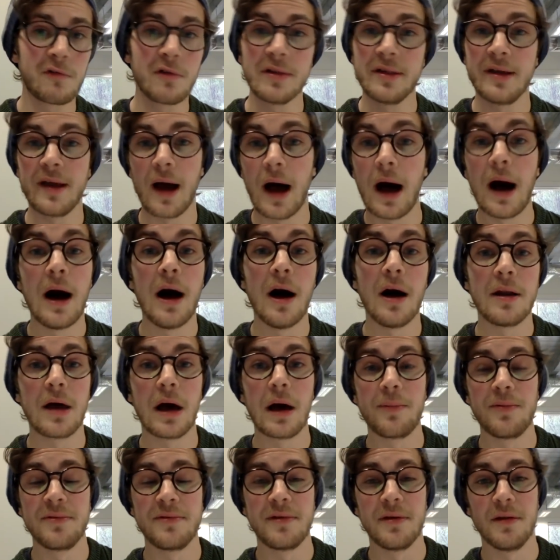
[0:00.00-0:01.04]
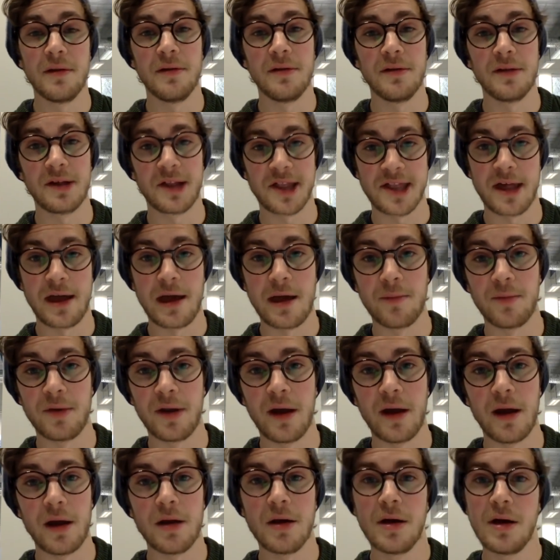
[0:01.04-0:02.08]
really hard up until the exam
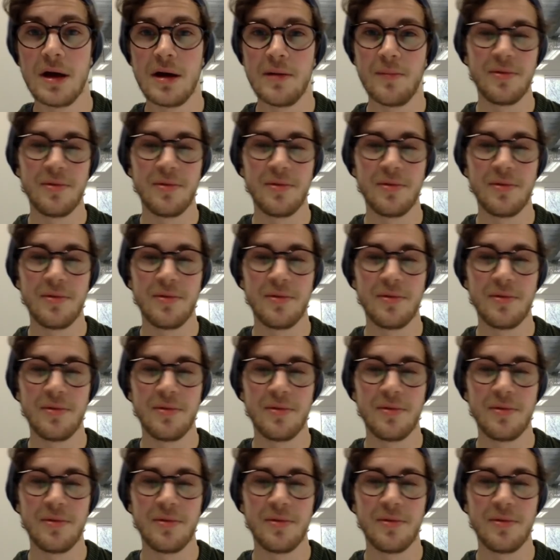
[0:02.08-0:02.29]
day,